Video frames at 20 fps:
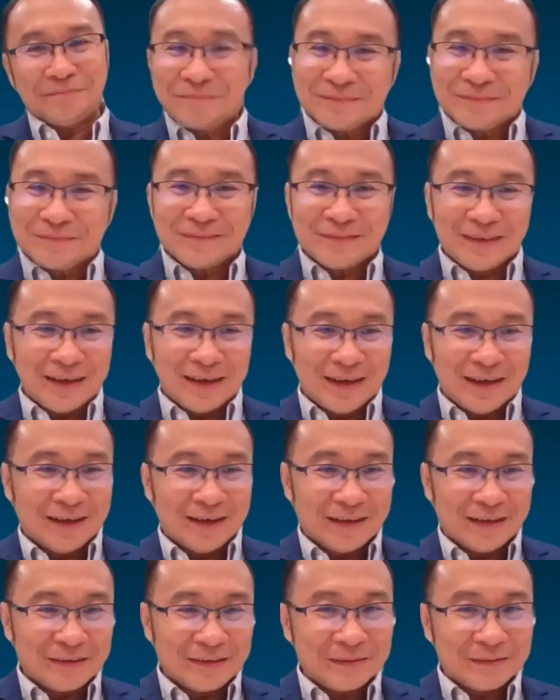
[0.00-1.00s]
And,
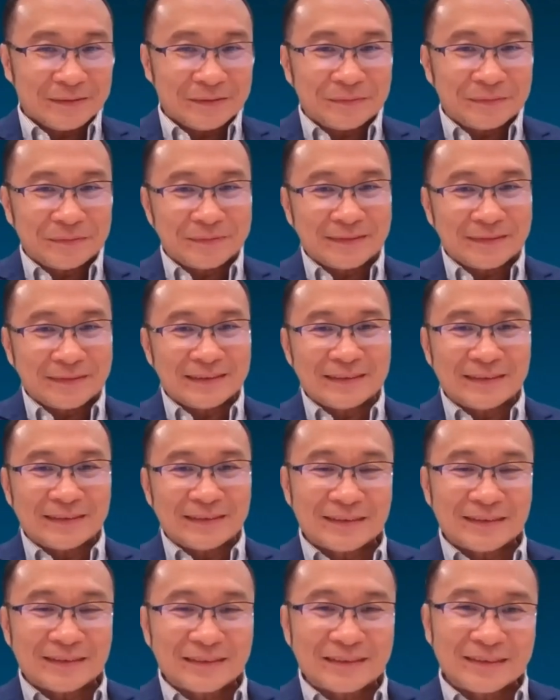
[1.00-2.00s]
okay, we
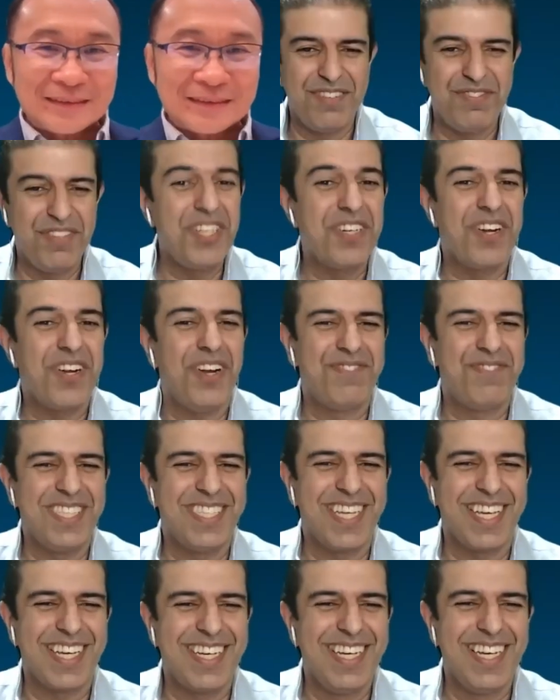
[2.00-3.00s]
never had video
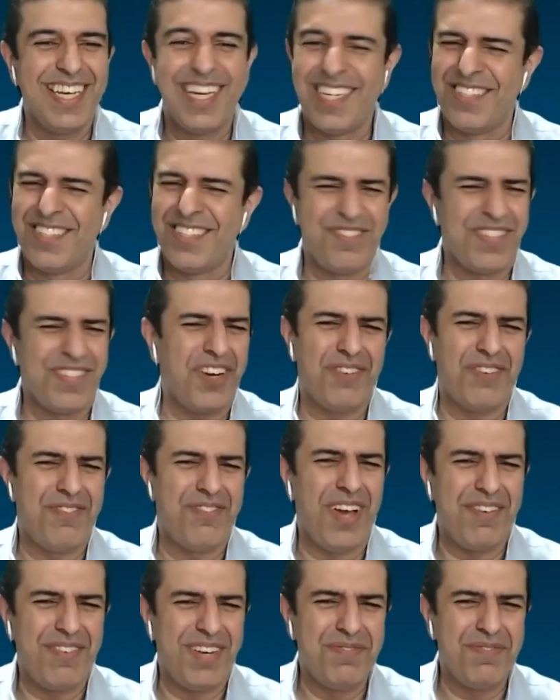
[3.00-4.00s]
conferencing. We
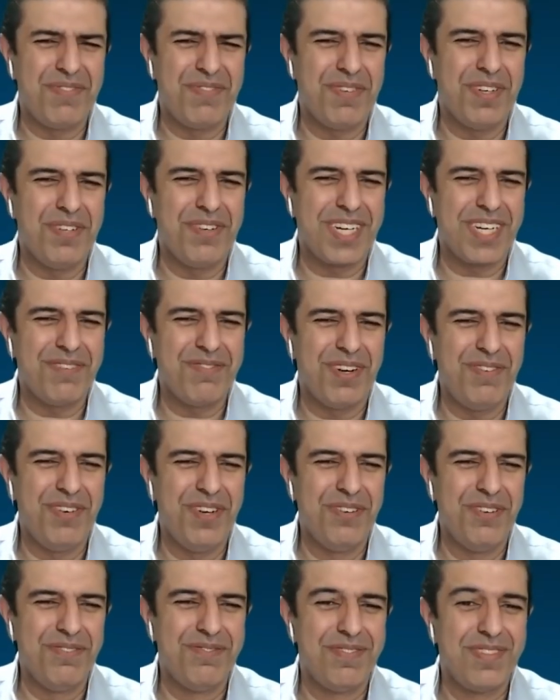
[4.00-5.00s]
got 500 people working
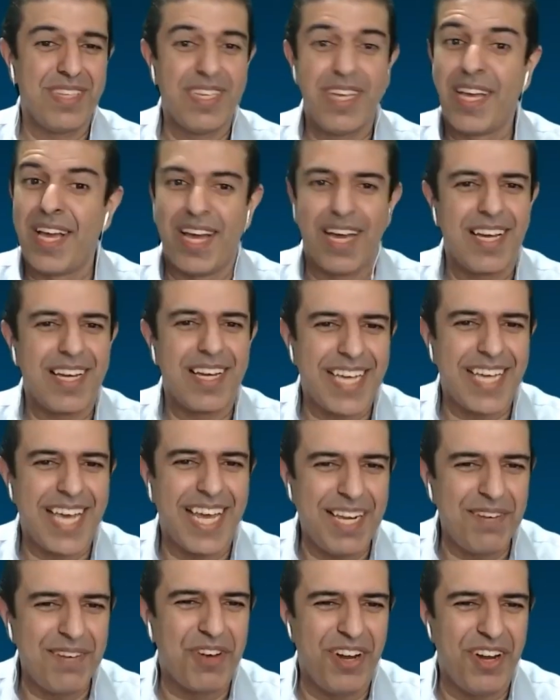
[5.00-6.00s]
from home.
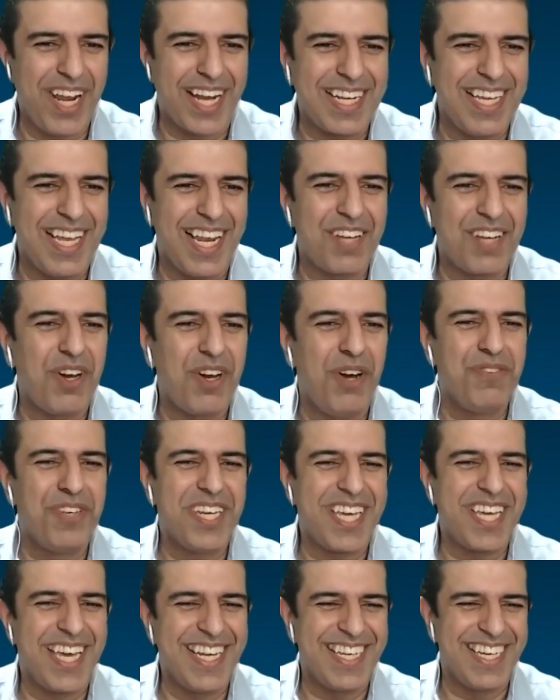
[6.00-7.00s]
Get them connected and
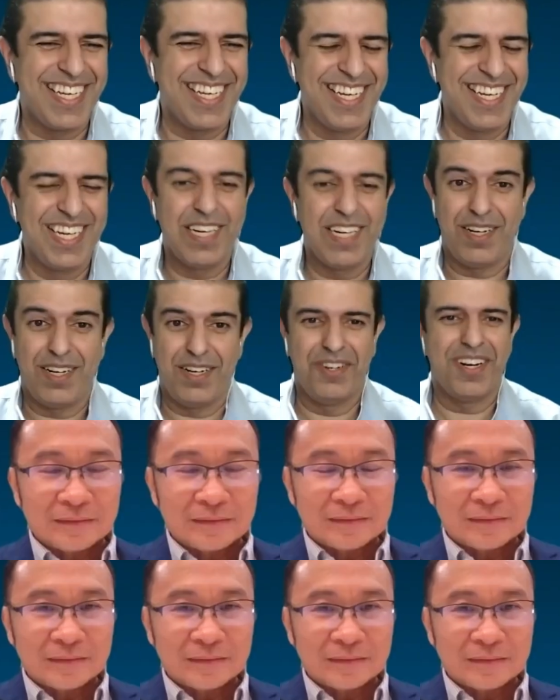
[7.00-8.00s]
communicated.
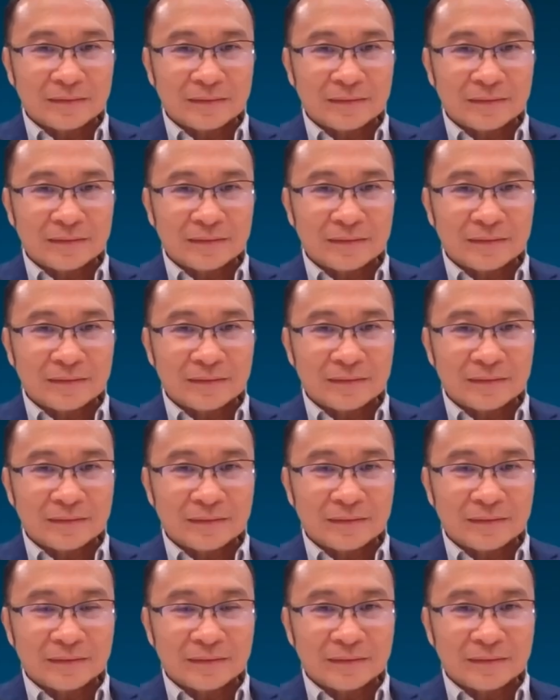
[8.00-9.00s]
All right, let's do
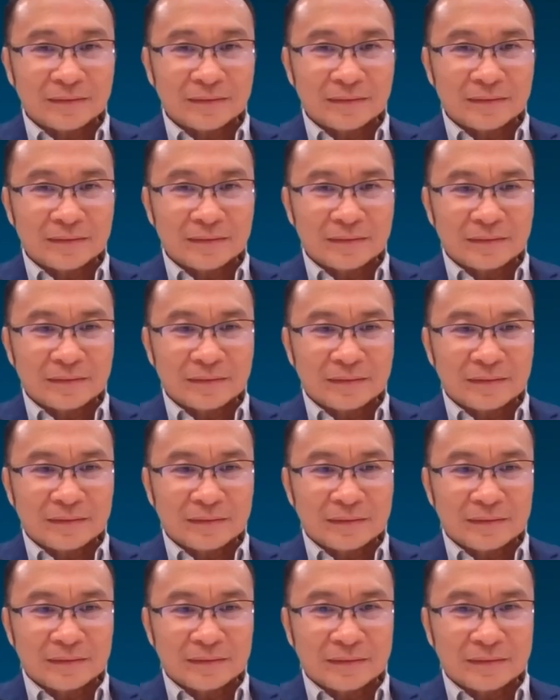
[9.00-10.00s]
it. And I would
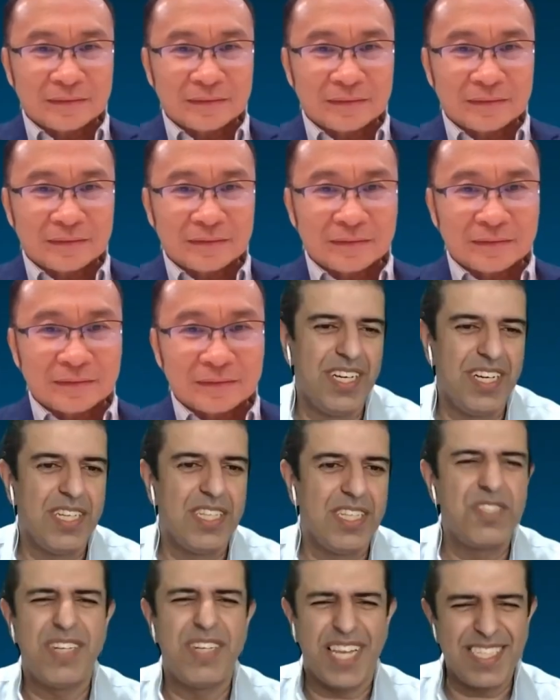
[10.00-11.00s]
like it by tomorrow.
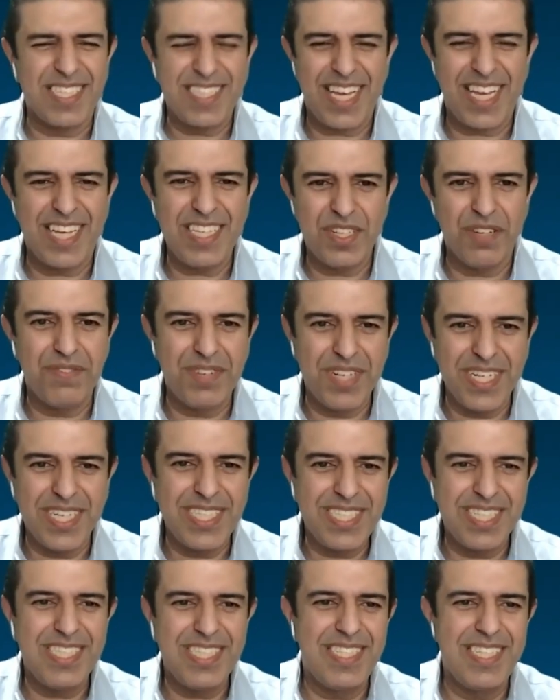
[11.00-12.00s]
So that sense of
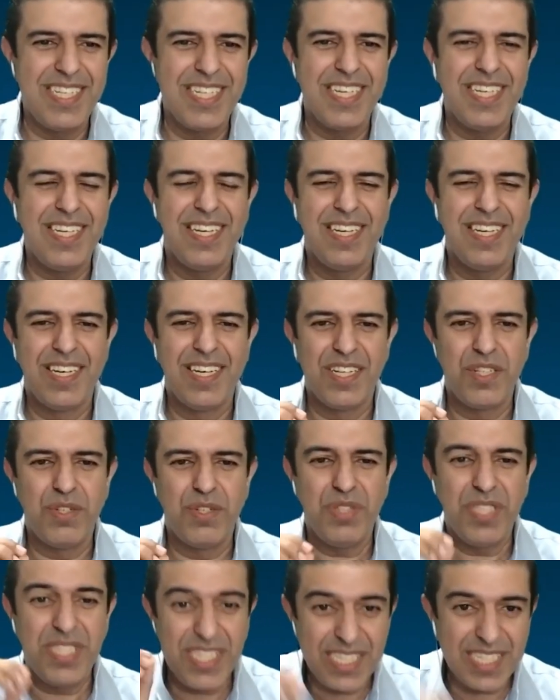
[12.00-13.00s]
urgency
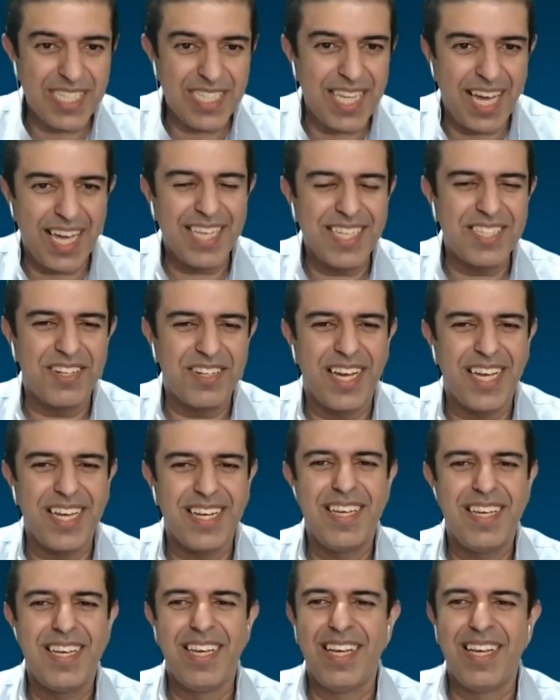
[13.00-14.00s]
to digitize,
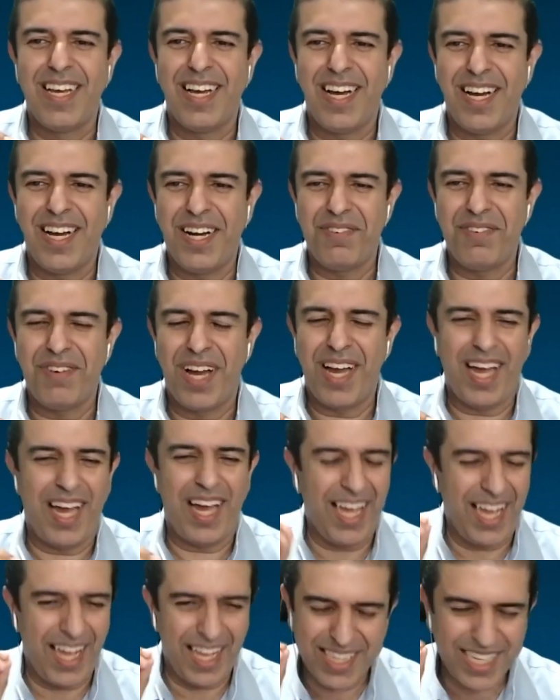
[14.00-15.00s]
right?
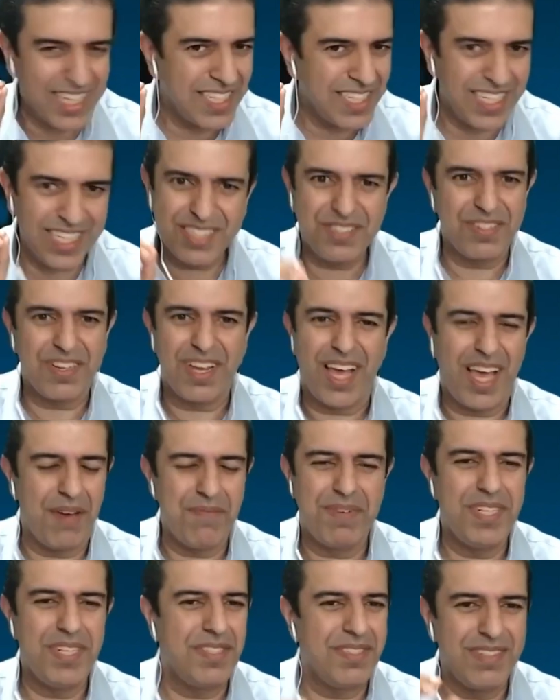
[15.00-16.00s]
I think this
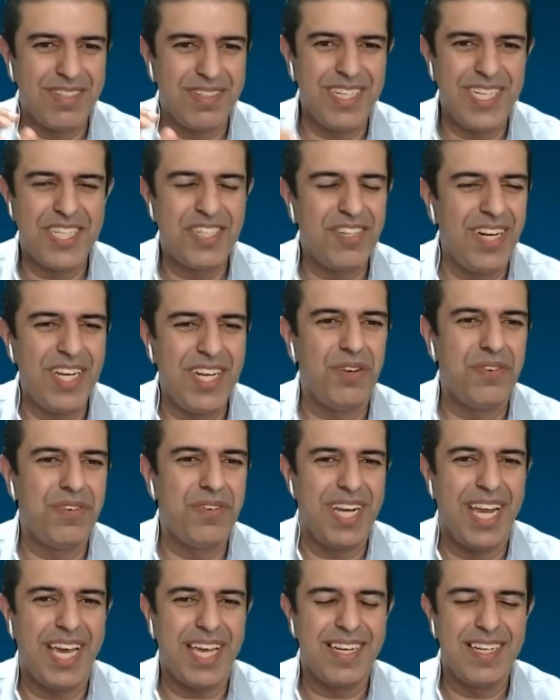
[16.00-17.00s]
happened literally
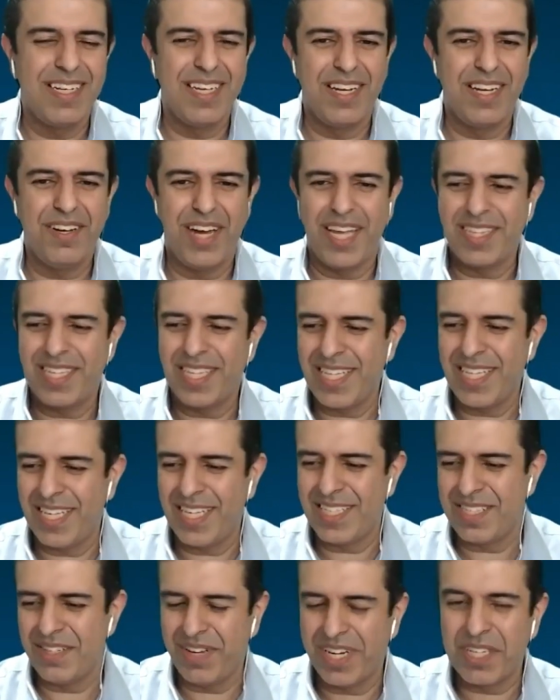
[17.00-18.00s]
overnight. I think
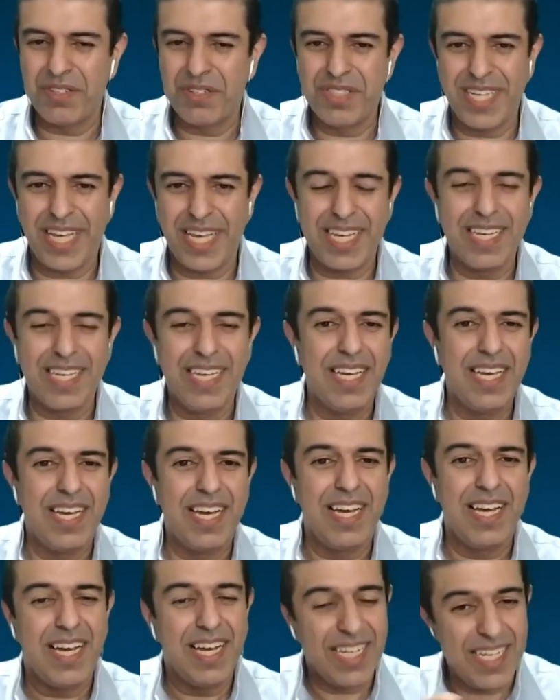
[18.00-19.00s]
that's a very good saying.
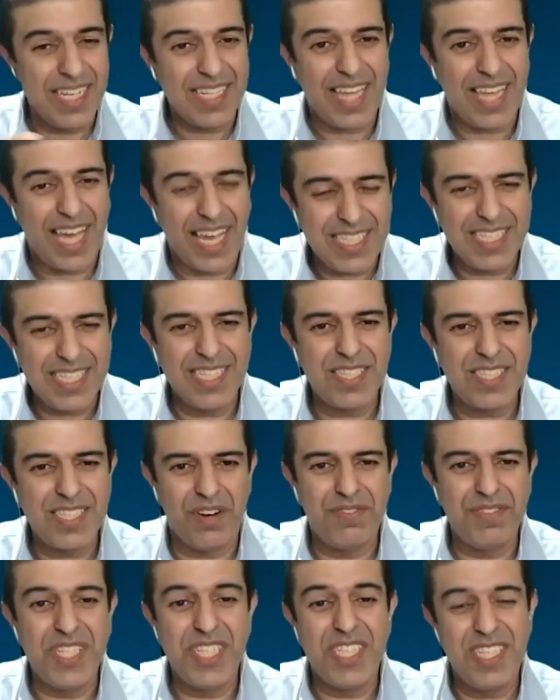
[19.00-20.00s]
The 10 years
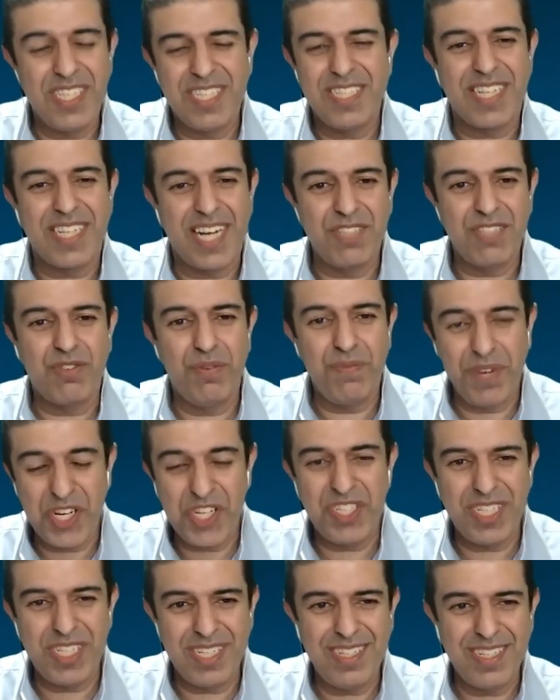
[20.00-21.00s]
of digital
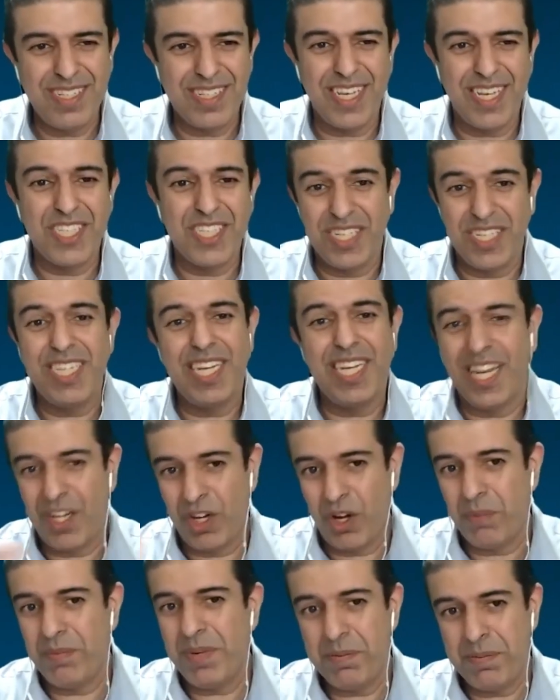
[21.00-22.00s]
transformation, the journey
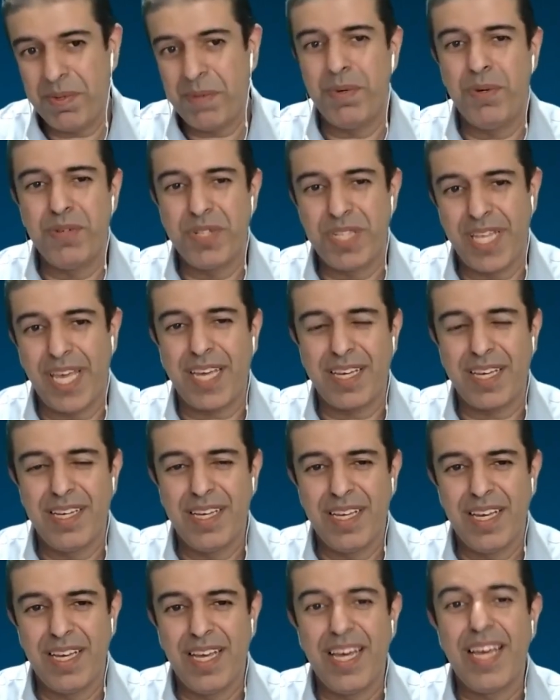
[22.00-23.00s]
that normally people would take,
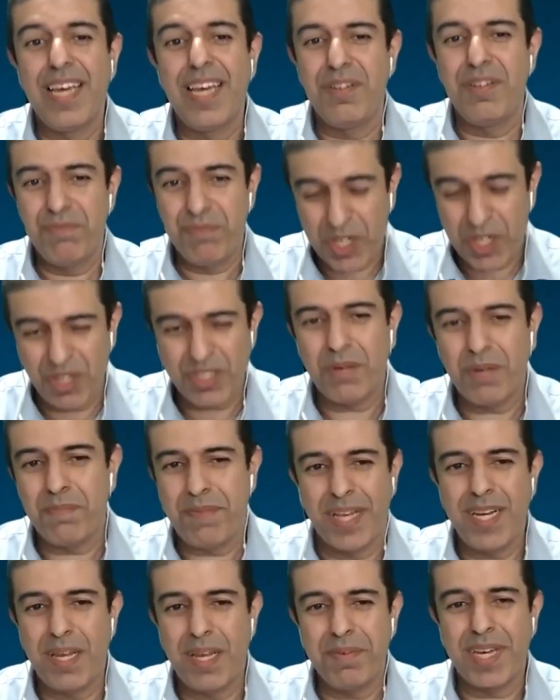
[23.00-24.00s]
because
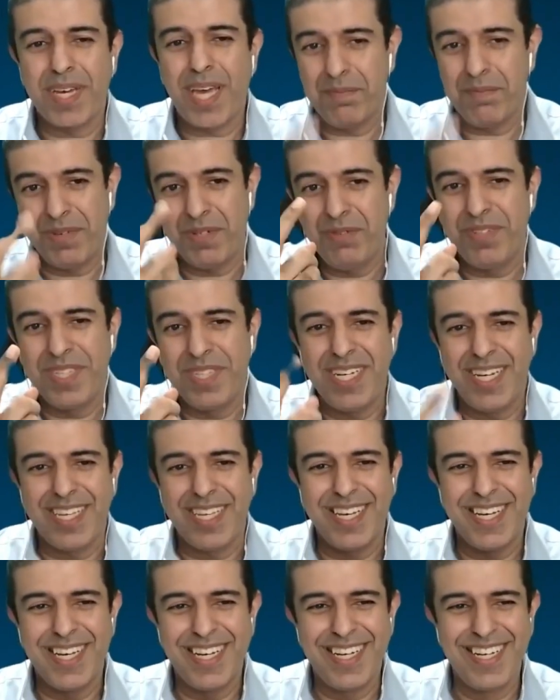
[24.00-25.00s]
of pandemic, happened within
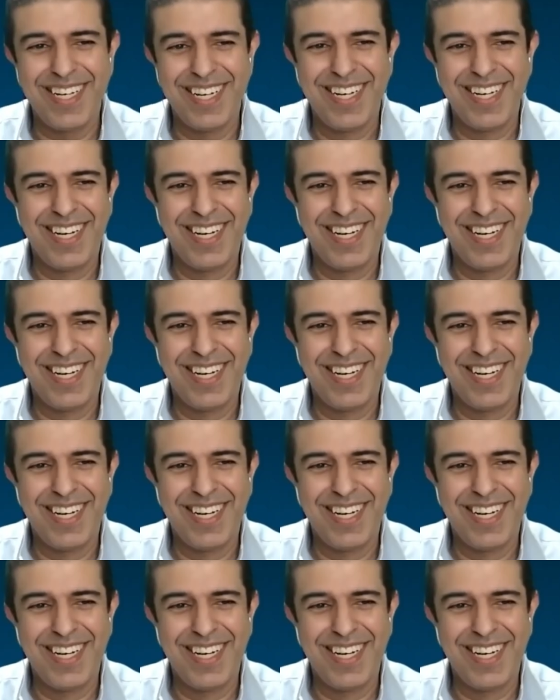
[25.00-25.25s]
a year.